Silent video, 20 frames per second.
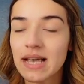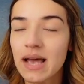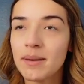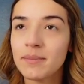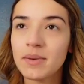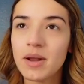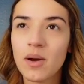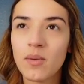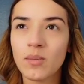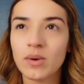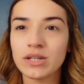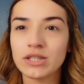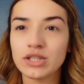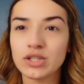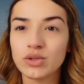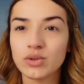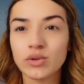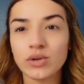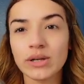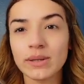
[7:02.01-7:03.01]
I'm not one
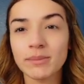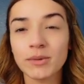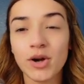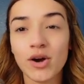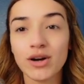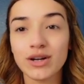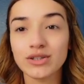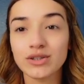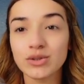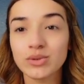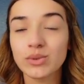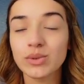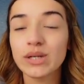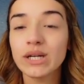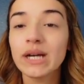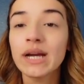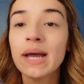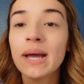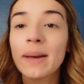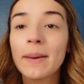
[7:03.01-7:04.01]
to cream
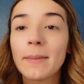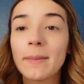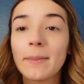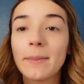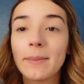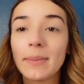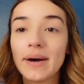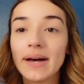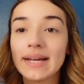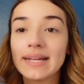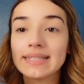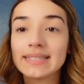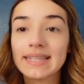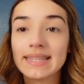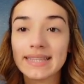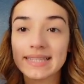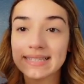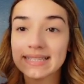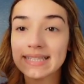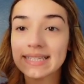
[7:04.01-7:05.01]
contour, but
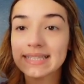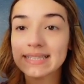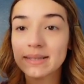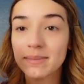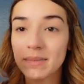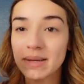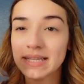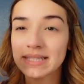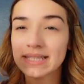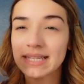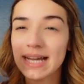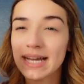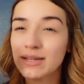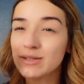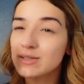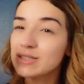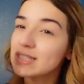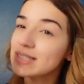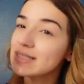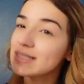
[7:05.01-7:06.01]
this thing is amazing. I
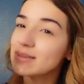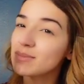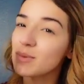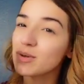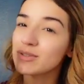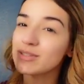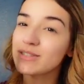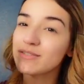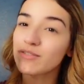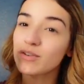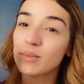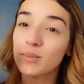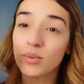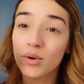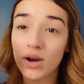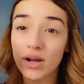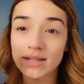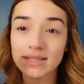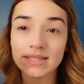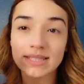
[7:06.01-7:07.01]
use this mostly for
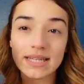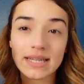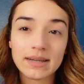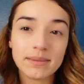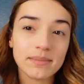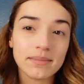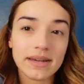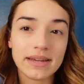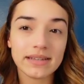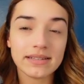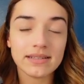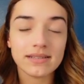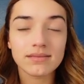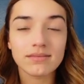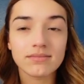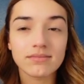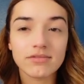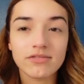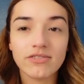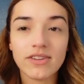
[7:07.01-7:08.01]
bronzing my
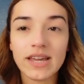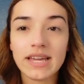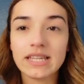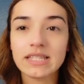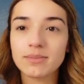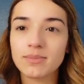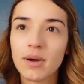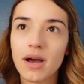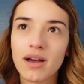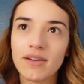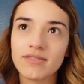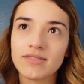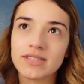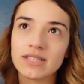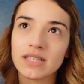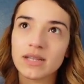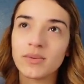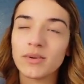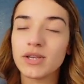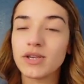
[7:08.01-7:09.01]
face, but
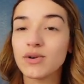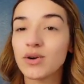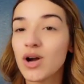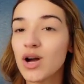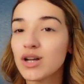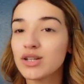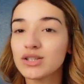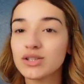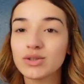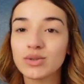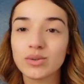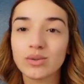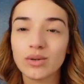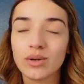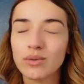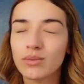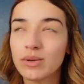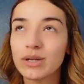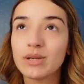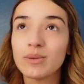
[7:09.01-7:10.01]
obviously when you
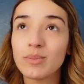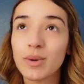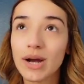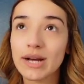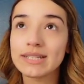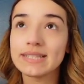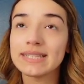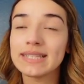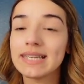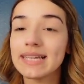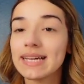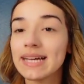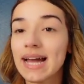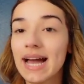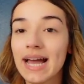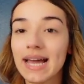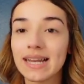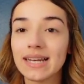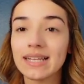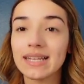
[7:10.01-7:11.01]
bronze it, it
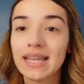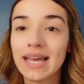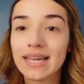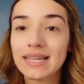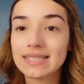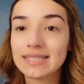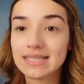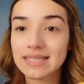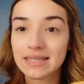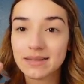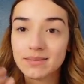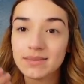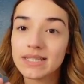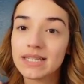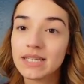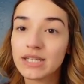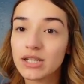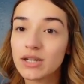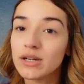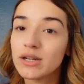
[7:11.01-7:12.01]
kind of like slims
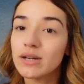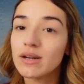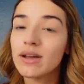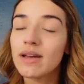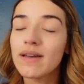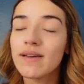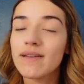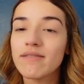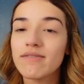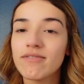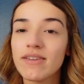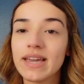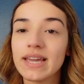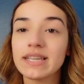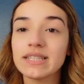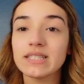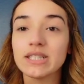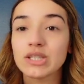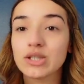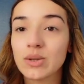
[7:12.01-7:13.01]
in your
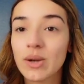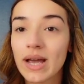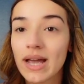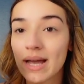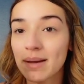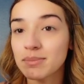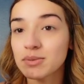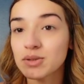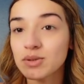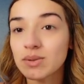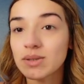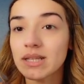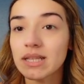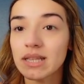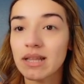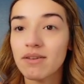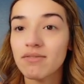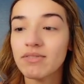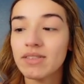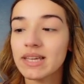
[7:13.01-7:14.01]
face. So I absolutely
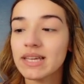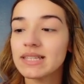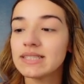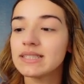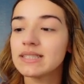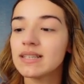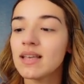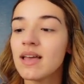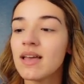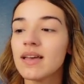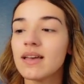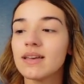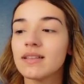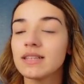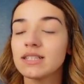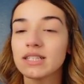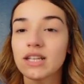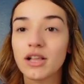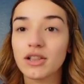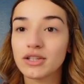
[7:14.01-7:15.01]
love this.
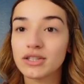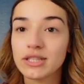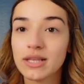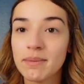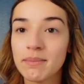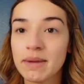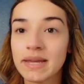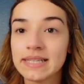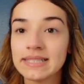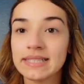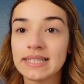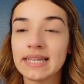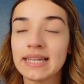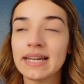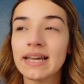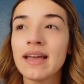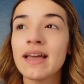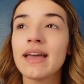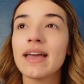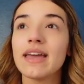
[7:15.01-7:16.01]
This color is
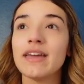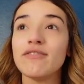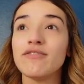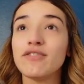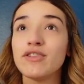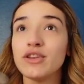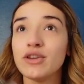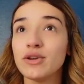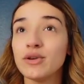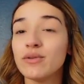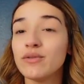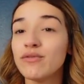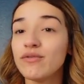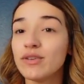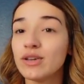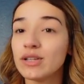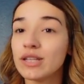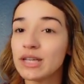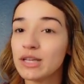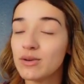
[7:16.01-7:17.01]
amazing. If you
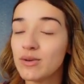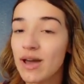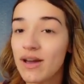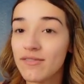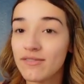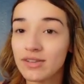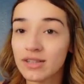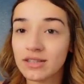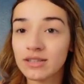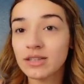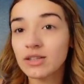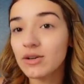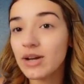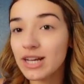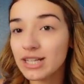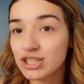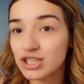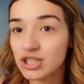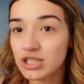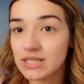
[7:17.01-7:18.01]
feel like you have a little
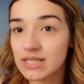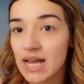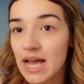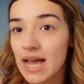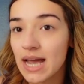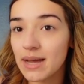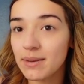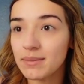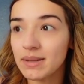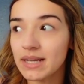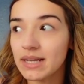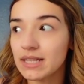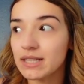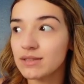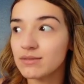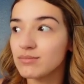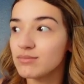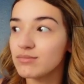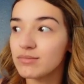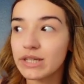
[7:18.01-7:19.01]
extra time, like
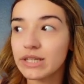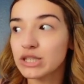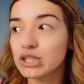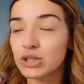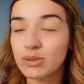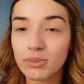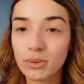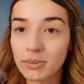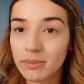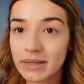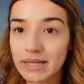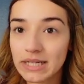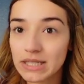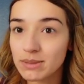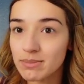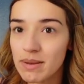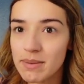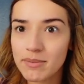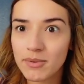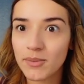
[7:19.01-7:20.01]
2 more
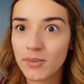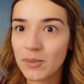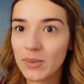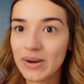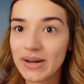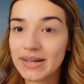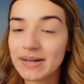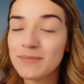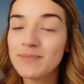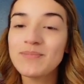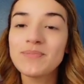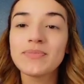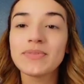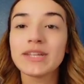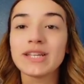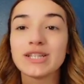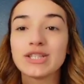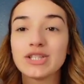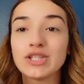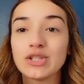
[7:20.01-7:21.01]
minutes, maybe 1,
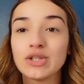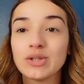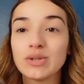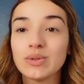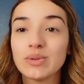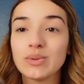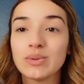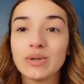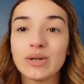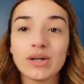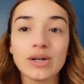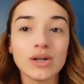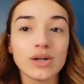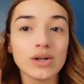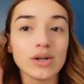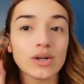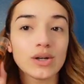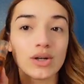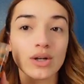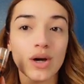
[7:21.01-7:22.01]
to
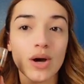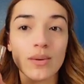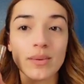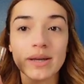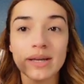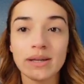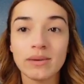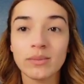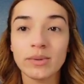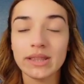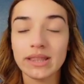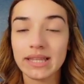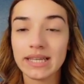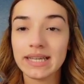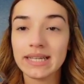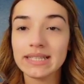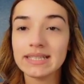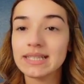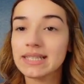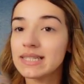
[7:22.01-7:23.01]
go in with
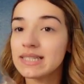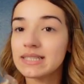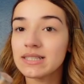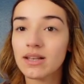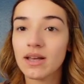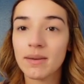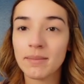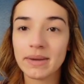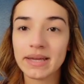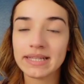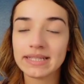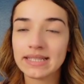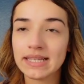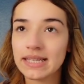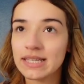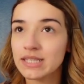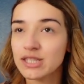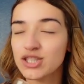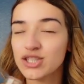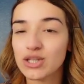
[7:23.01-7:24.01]
this, it's
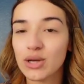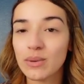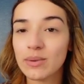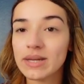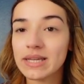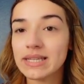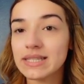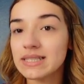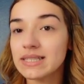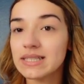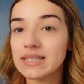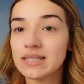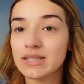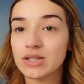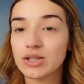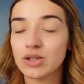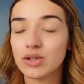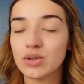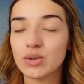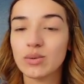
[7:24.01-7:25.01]
amazing. It's so easy
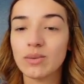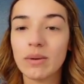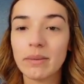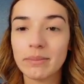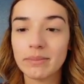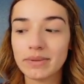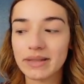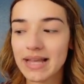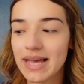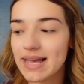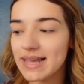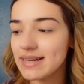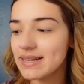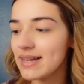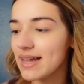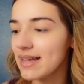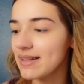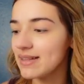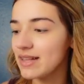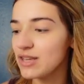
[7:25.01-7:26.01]
to blend,
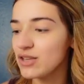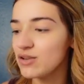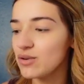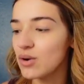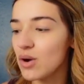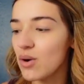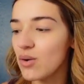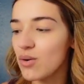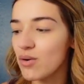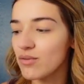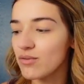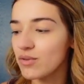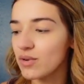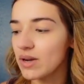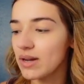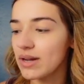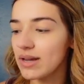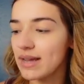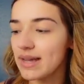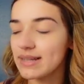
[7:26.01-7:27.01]
and then you go over
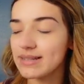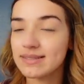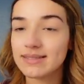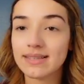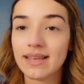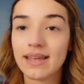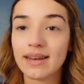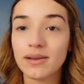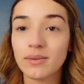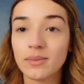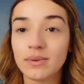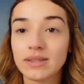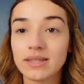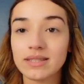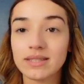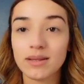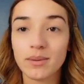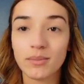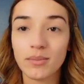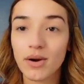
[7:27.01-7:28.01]
it and set it
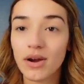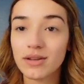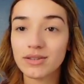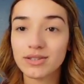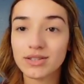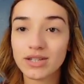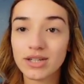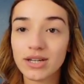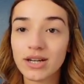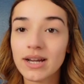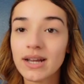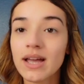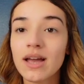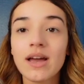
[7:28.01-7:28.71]
with some bronzer.